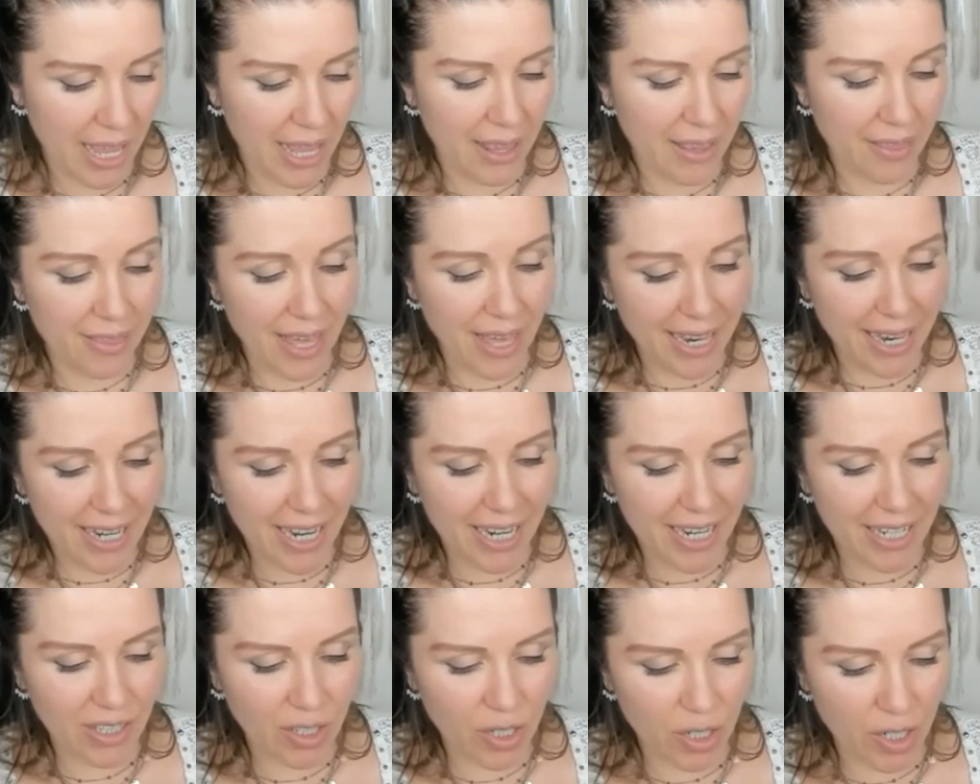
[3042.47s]
Then
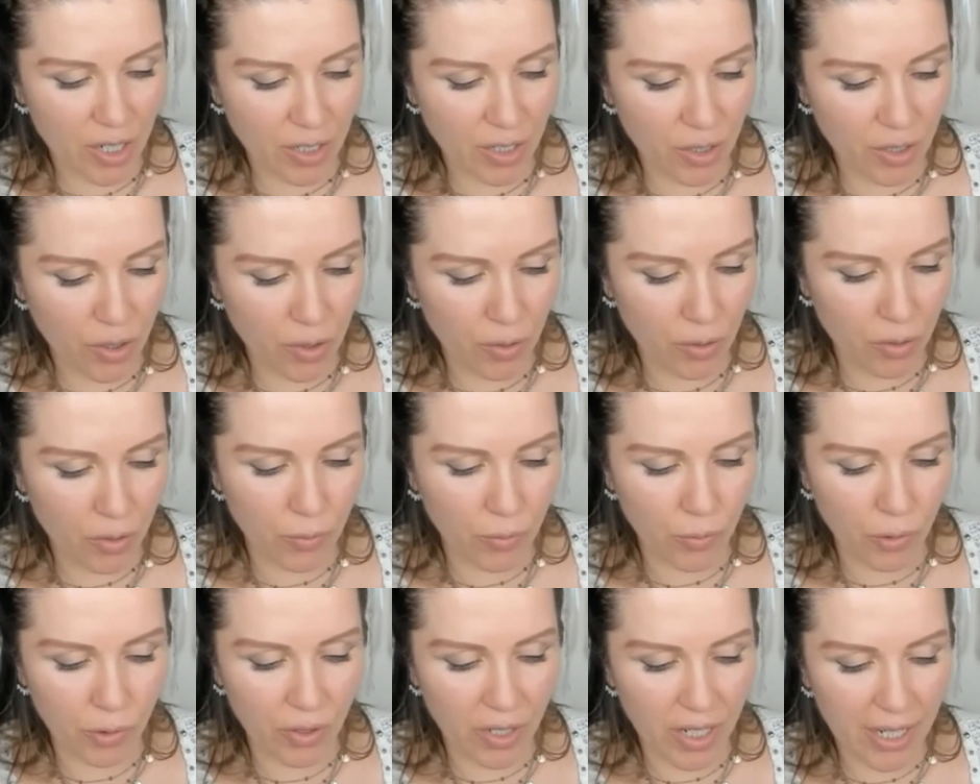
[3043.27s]
he turned to
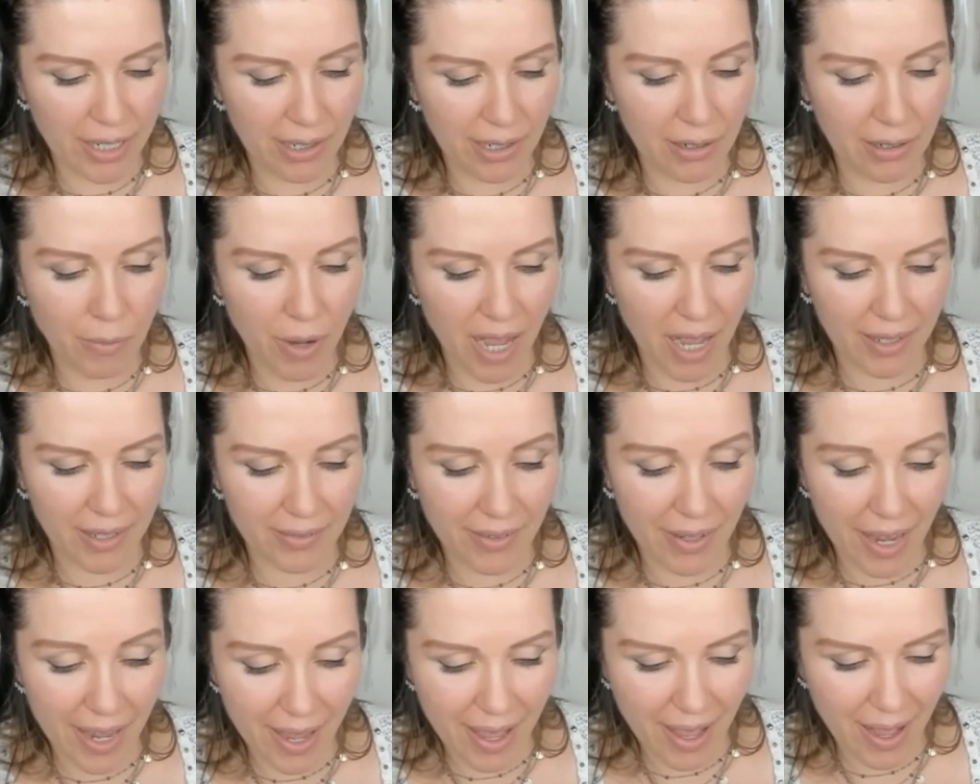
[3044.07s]
Munir
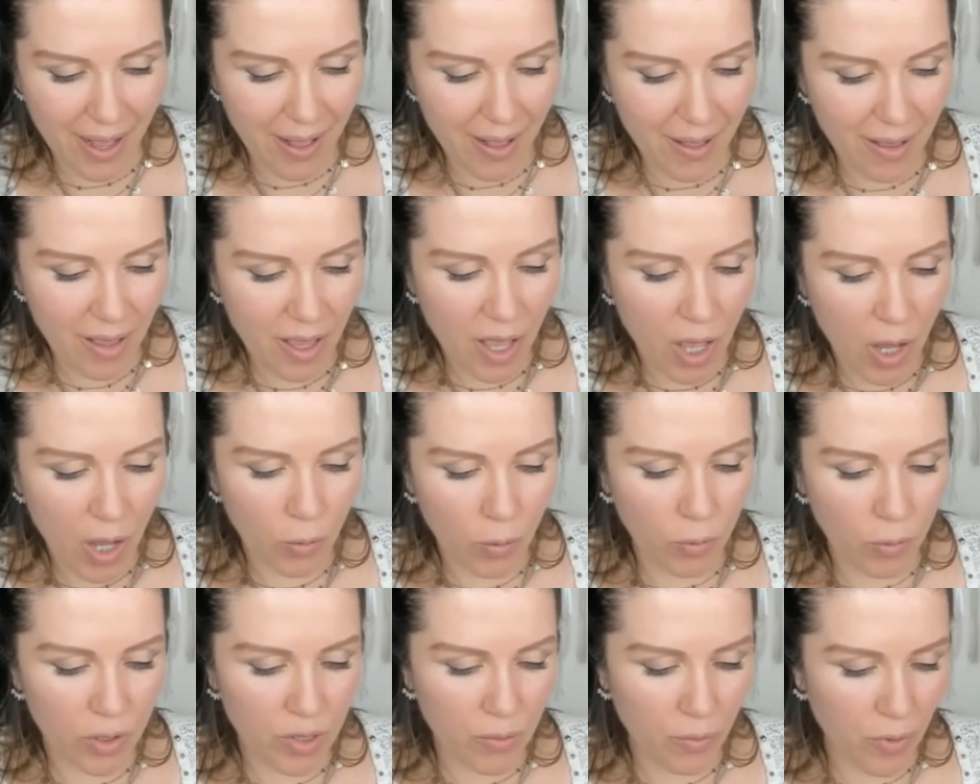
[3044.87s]
al-Mahdaya,
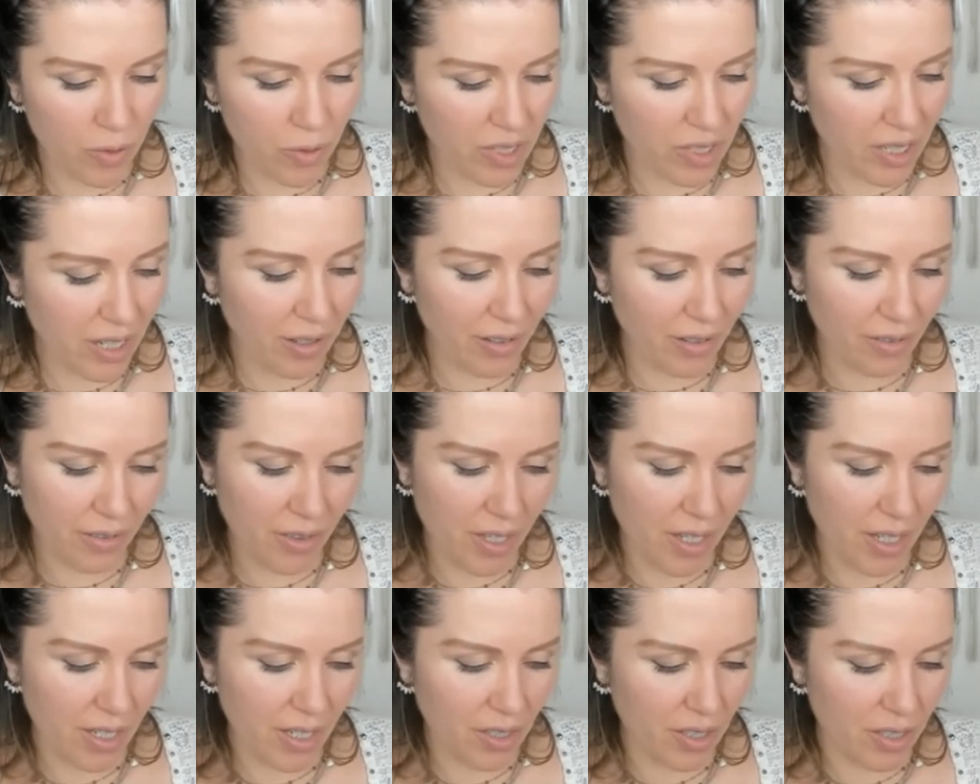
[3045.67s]
whose musical
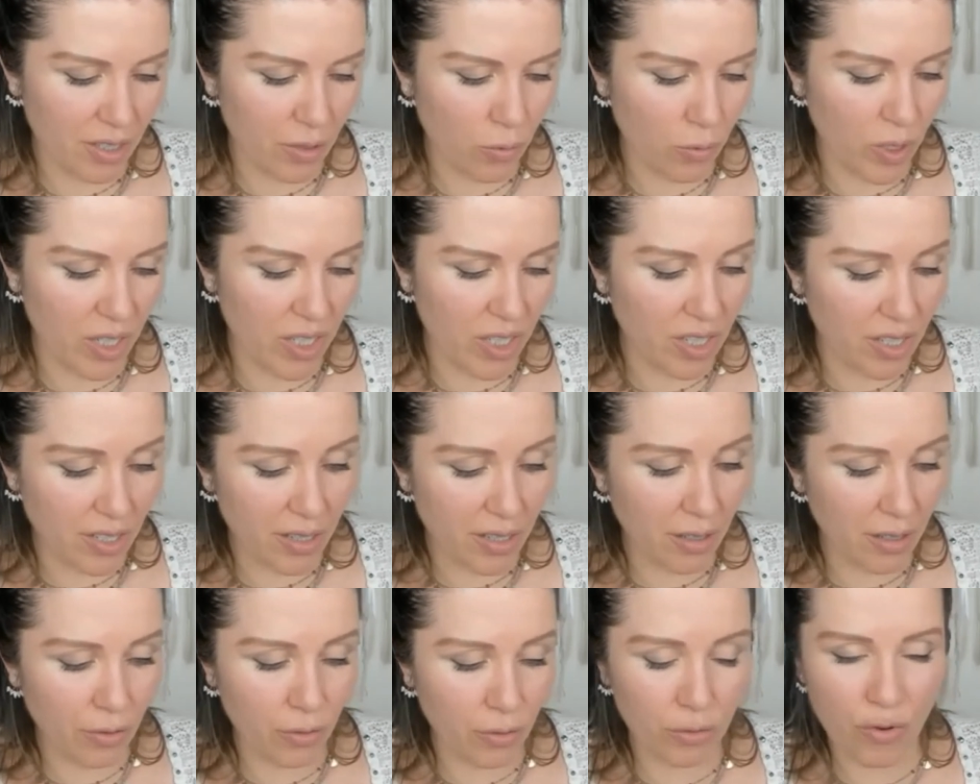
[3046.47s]
theater was
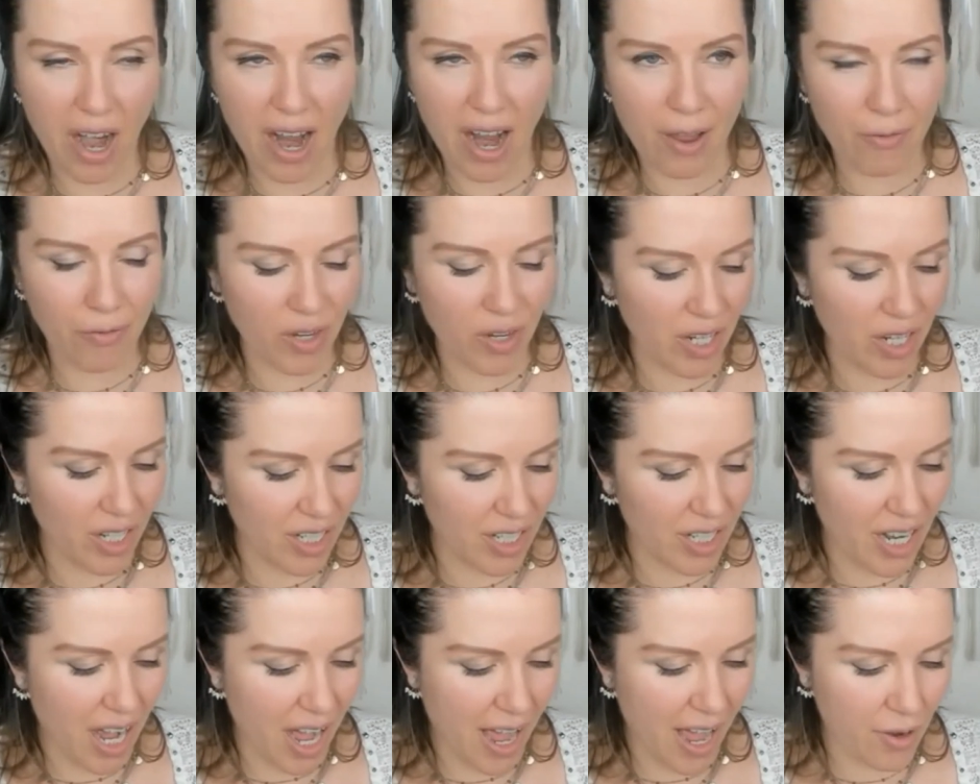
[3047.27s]
still thriving
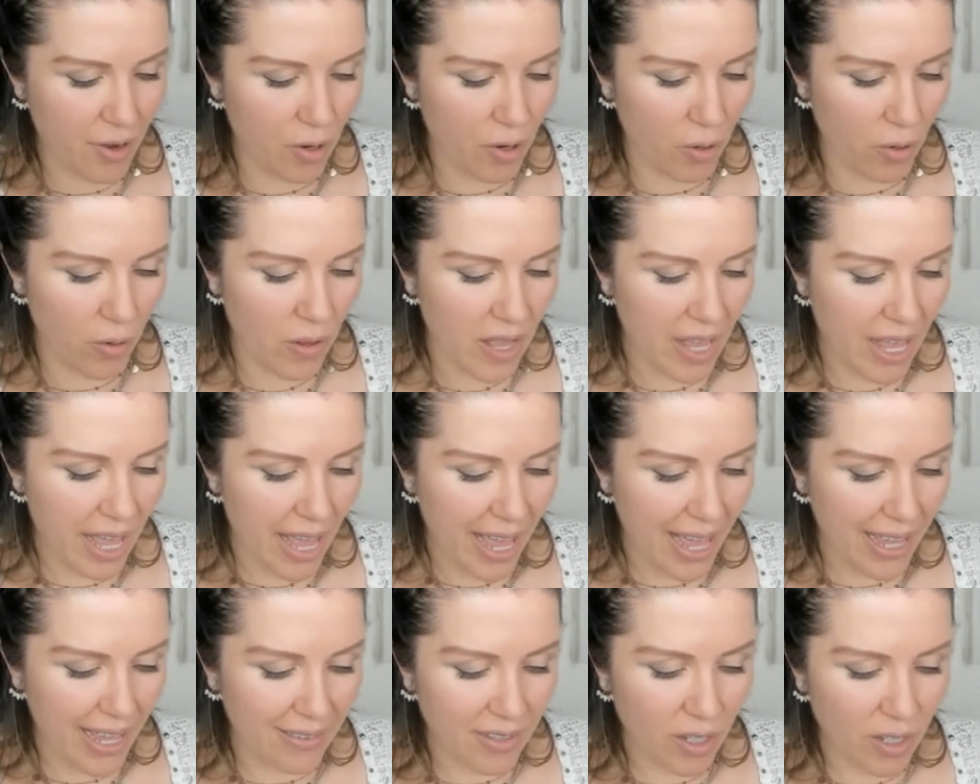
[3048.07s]
in Cairo,
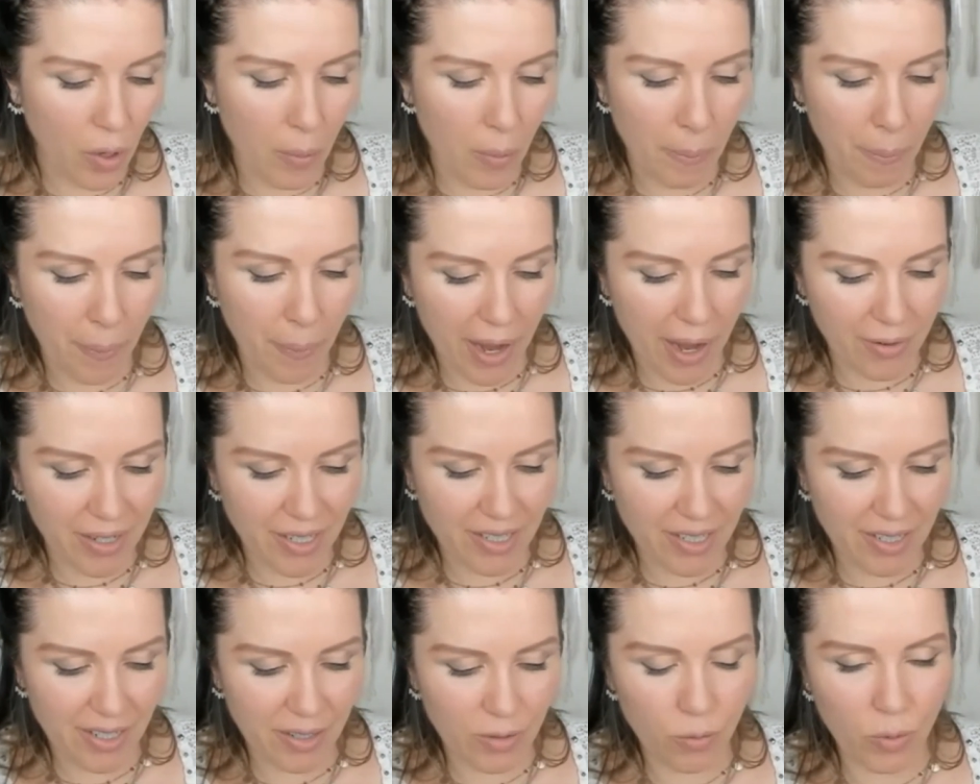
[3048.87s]
and the
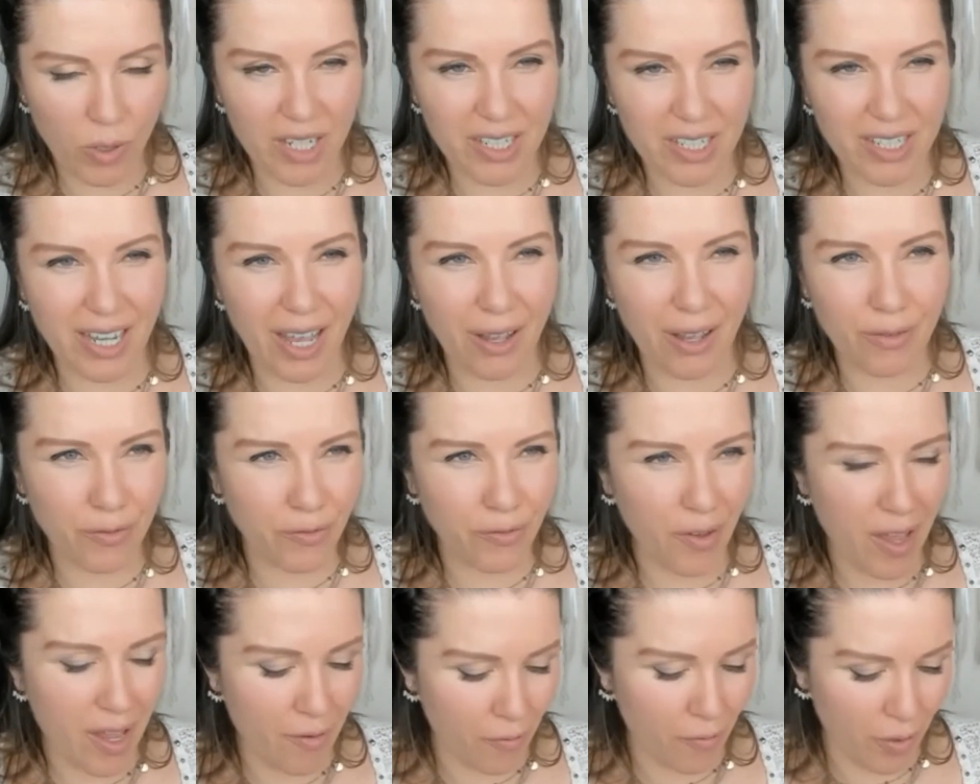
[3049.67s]
comparison was
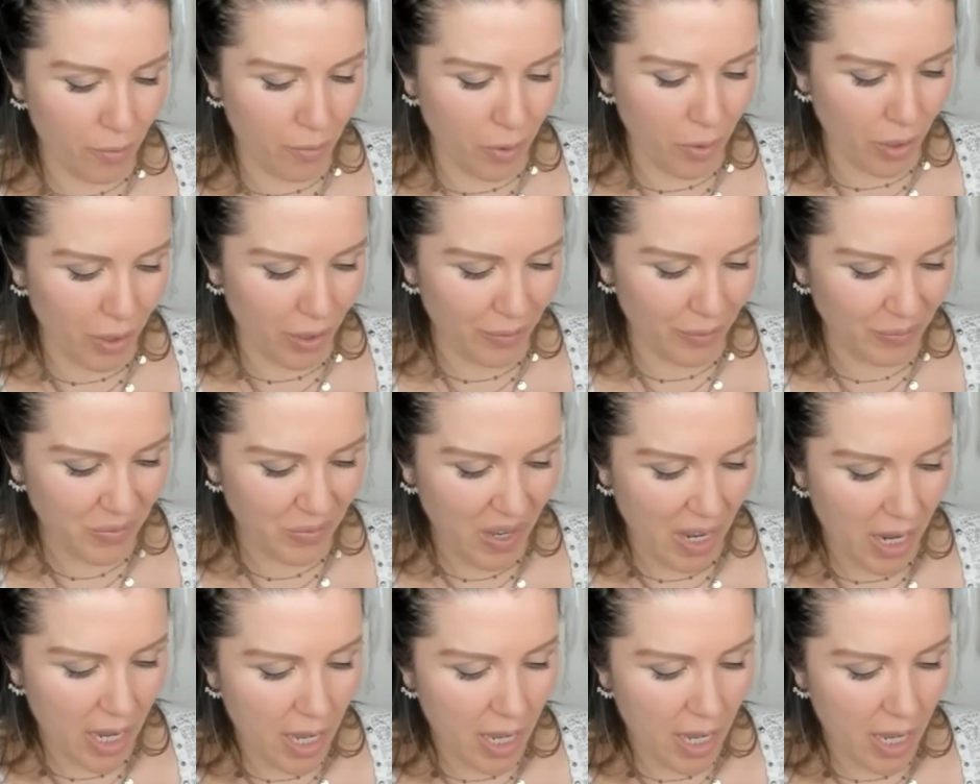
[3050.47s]
unfavorable.